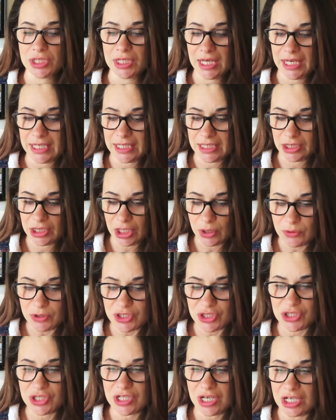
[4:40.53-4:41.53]
Like, there
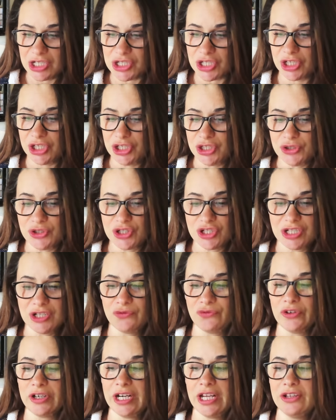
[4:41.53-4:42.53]
was such a huge
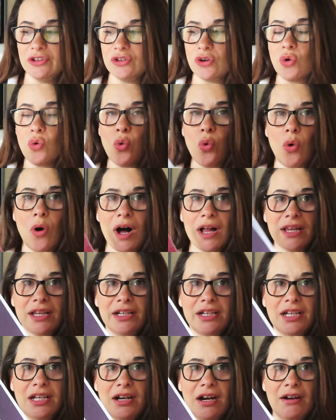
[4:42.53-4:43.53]
difference in the
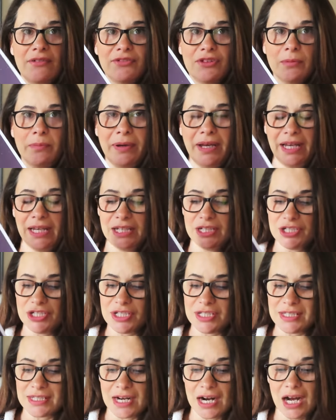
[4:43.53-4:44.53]
quality of the
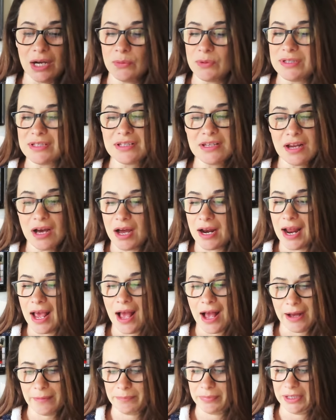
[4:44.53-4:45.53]
pages that I was not
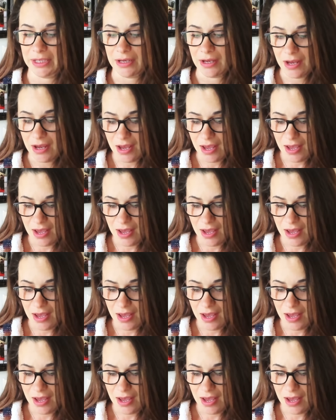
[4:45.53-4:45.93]
happy,